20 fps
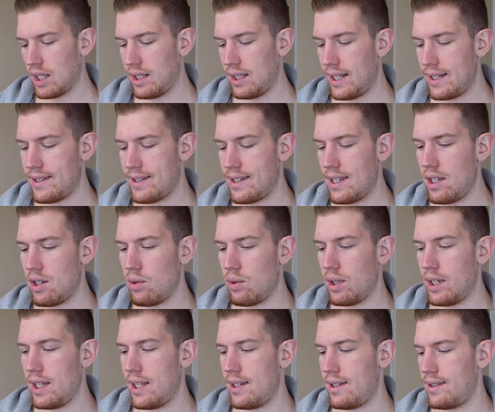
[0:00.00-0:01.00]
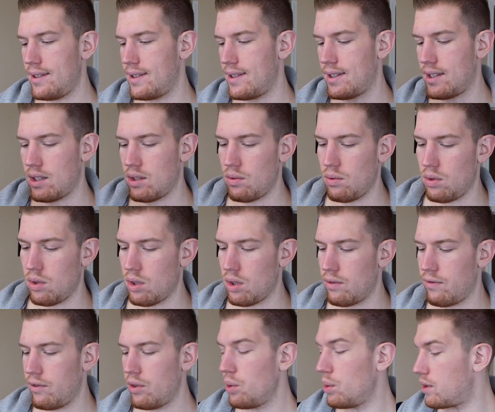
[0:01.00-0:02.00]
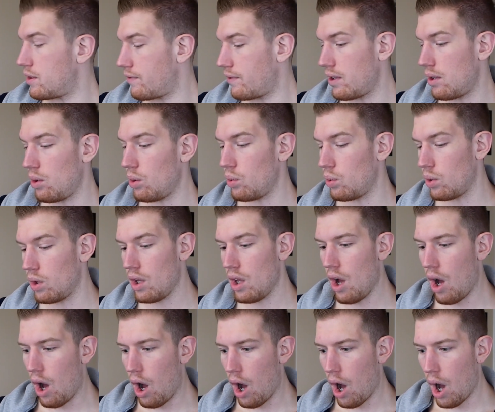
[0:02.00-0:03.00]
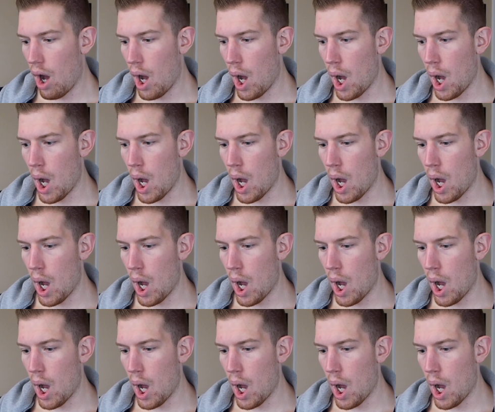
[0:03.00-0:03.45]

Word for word: let's see who it is. Who it's from. Oh.